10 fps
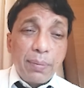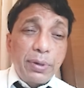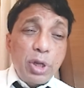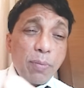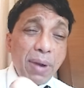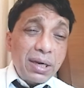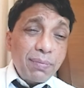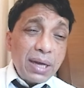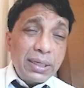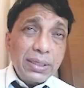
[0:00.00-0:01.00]
Pre-op
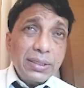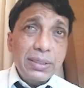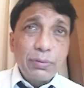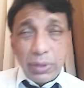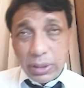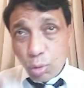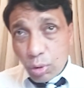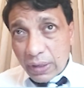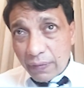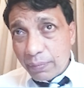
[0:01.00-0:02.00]
antibiotics we do
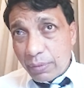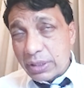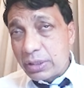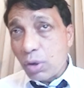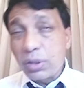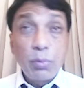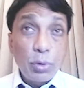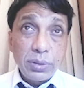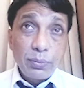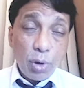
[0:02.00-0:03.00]
give, but is not the
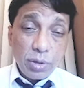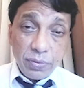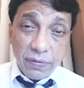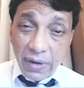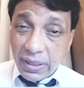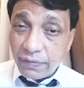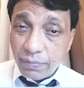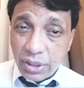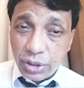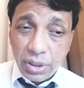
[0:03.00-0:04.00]
most important preventive
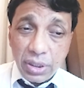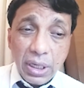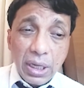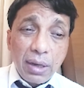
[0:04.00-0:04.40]
measure.